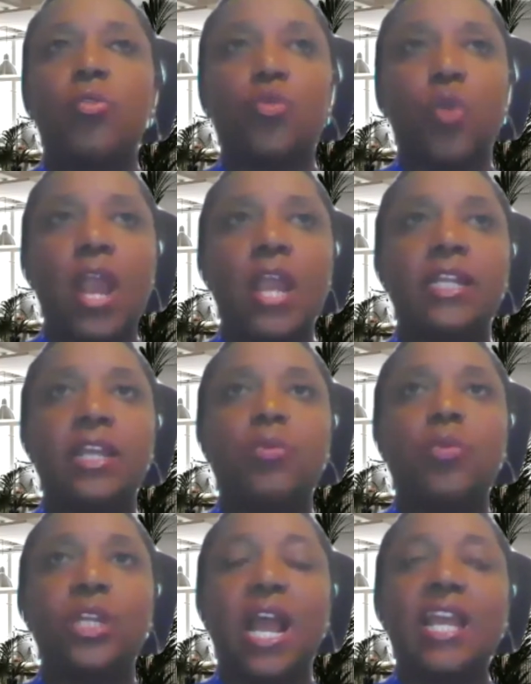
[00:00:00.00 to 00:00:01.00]
rioting.
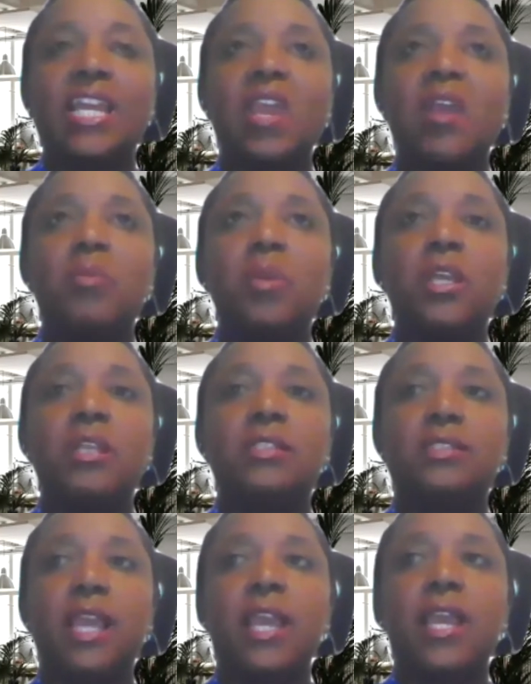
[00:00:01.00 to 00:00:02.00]
What I am
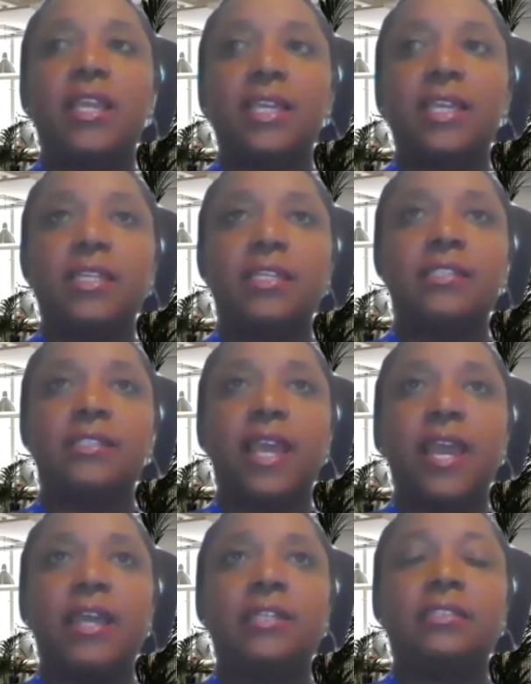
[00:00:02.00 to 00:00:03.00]
saying is
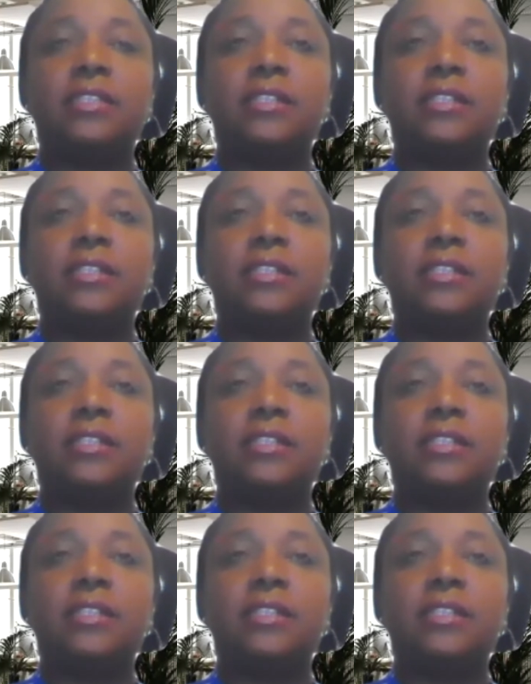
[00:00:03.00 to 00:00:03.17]
that